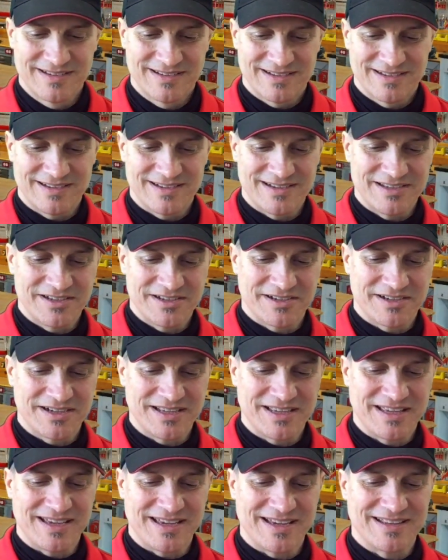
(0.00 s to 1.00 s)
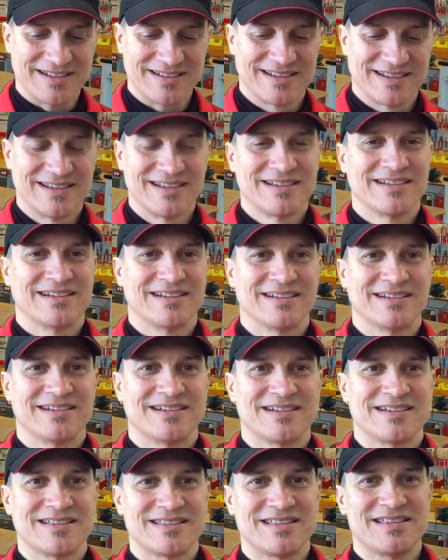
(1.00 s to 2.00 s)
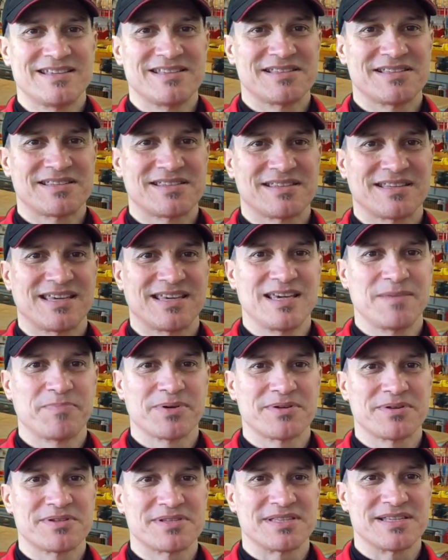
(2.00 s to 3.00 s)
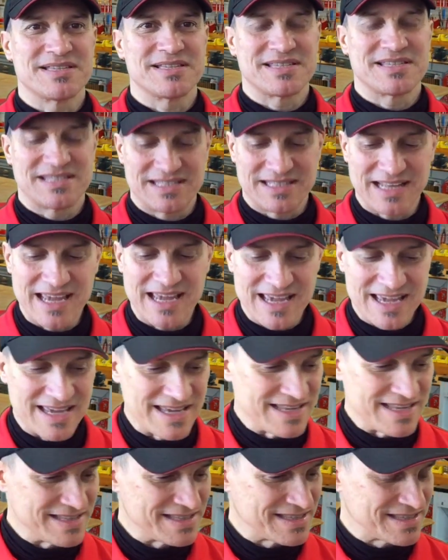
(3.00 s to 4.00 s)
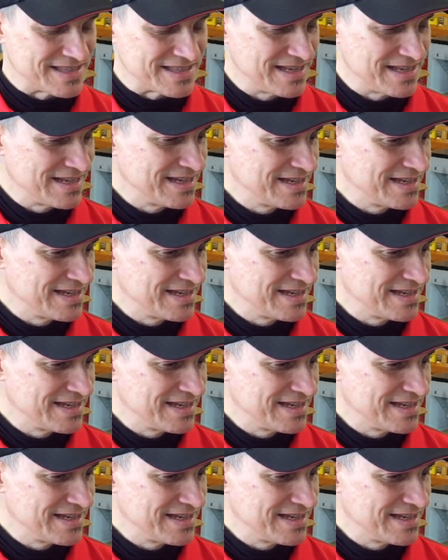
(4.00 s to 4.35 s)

You're going to get these keepers, these stays.